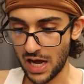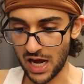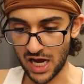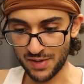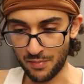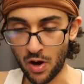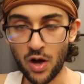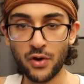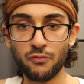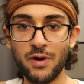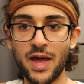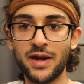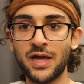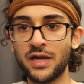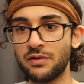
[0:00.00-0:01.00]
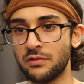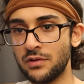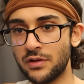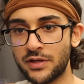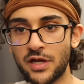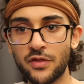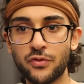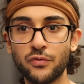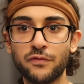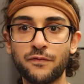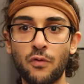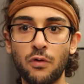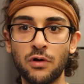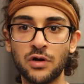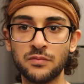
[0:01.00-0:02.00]
I'm on Reddit, looking through
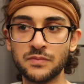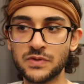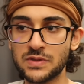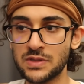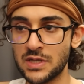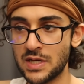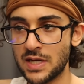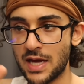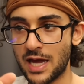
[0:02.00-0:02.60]
forums,